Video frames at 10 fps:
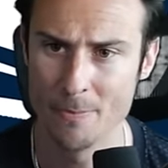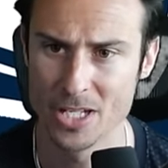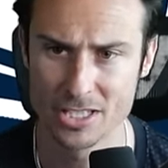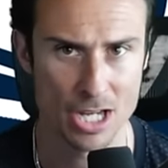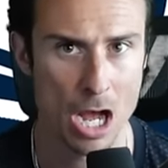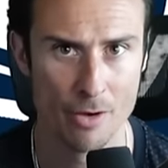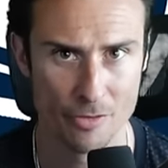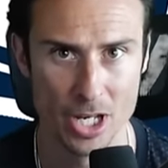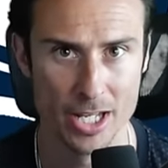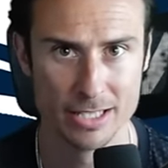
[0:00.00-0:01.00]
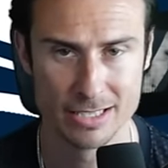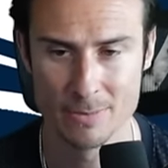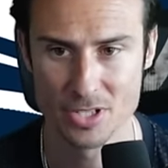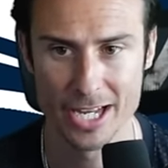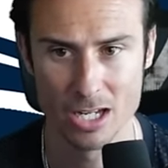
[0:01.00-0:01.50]
He's confident. It
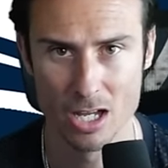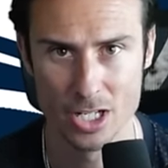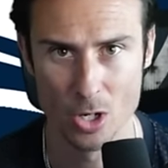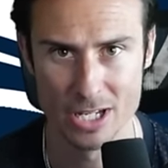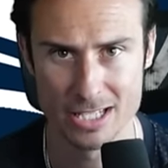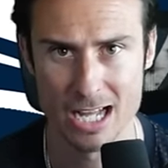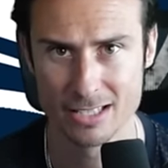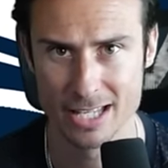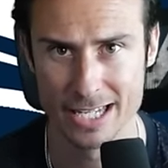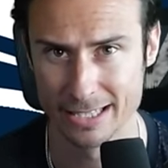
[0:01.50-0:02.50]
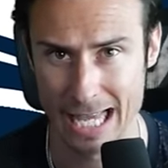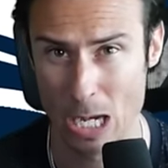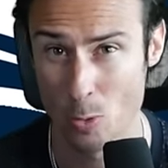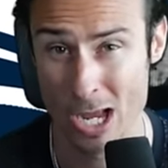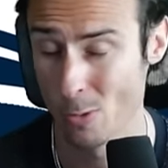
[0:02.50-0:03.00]
seems like, you know, he's not saying it
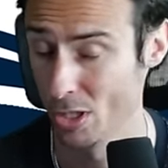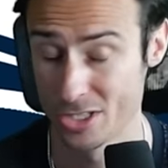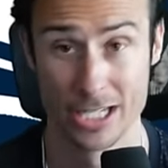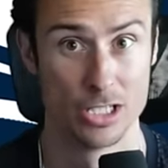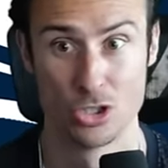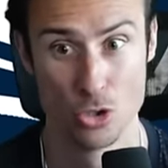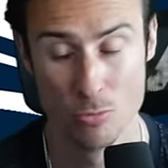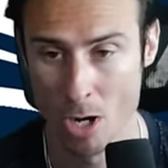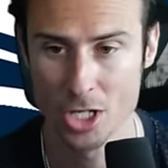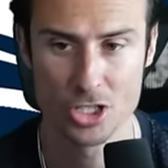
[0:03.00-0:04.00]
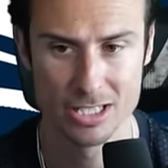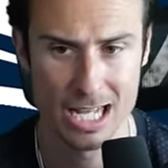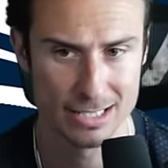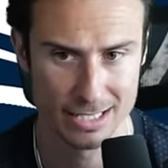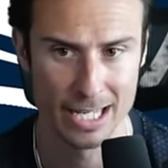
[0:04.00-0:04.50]
that way where it's like it's too much. He's
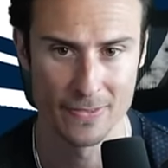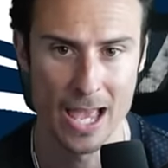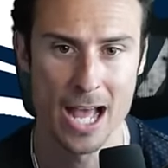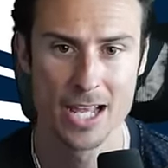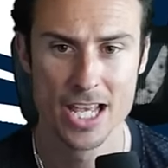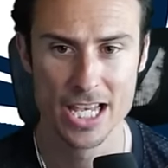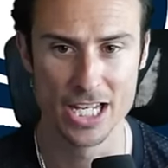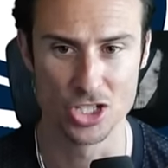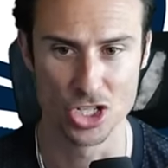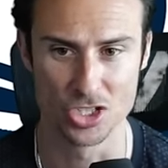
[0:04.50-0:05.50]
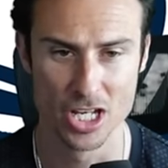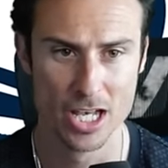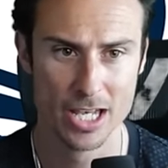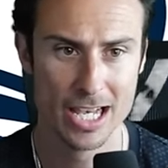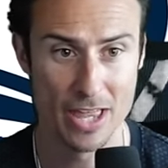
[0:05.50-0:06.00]
not saying that. It's just,
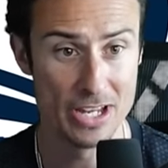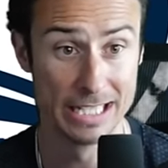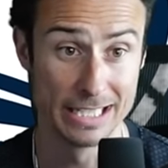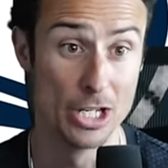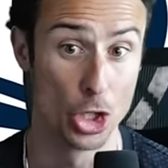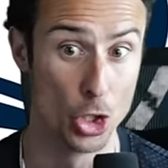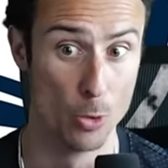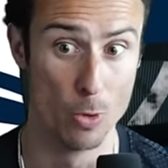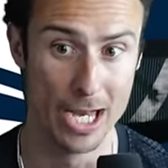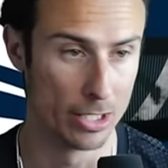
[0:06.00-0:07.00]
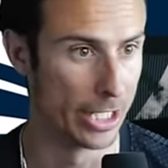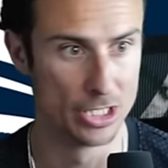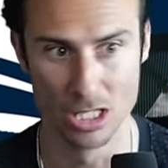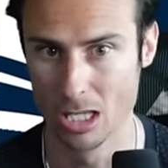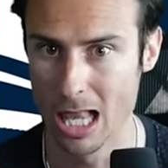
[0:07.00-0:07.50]
I think it's in a good way. Like,
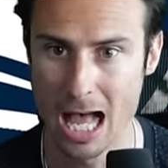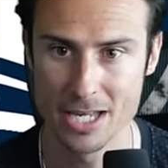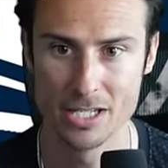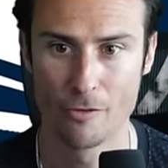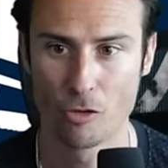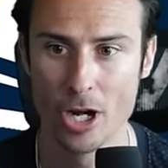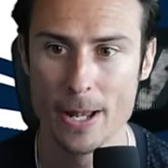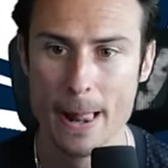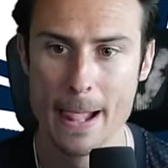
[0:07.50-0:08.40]
it's a lot different.